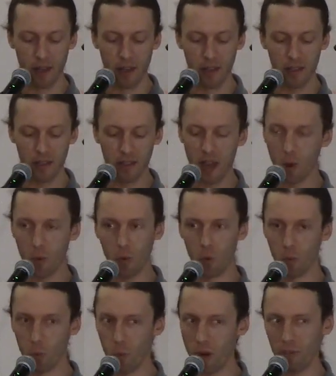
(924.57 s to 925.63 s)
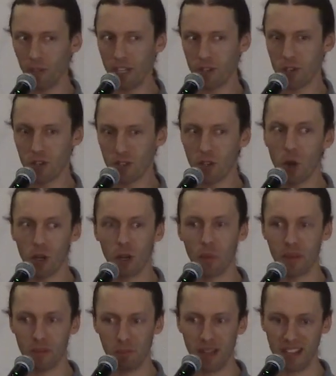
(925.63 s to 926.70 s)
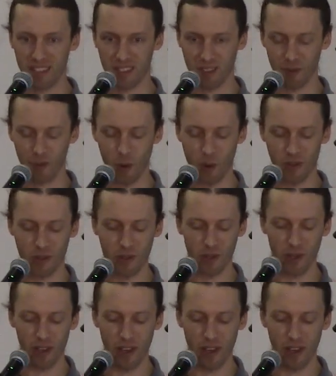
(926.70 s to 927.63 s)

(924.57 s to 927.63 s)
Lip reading: Now, revelation is not always pleasant, of course.